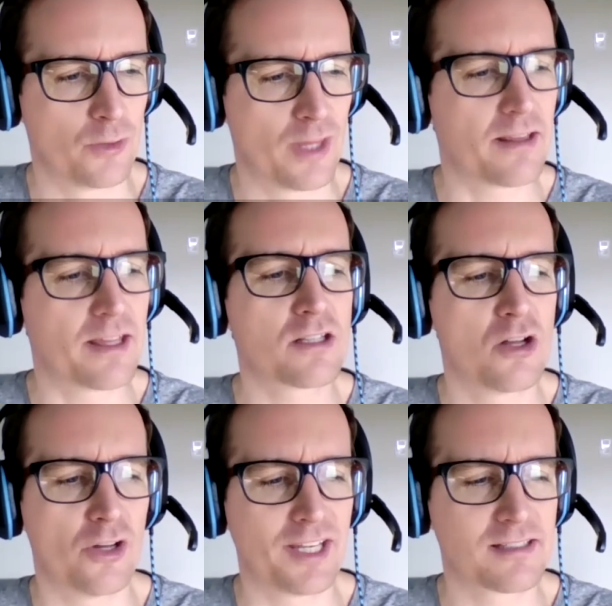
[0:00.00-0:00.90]
That's
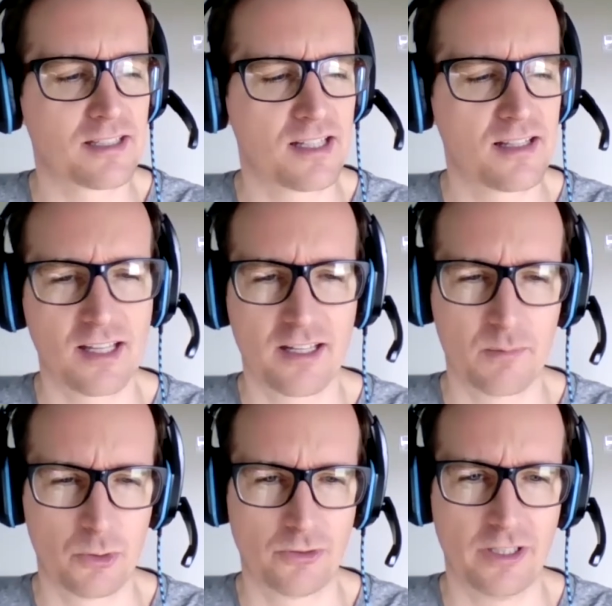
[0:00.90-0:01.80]
not in existence
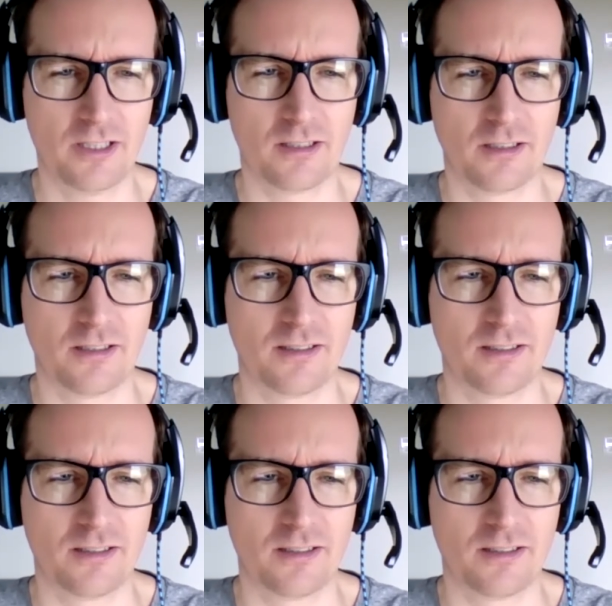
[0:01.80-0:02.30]
anymore, right?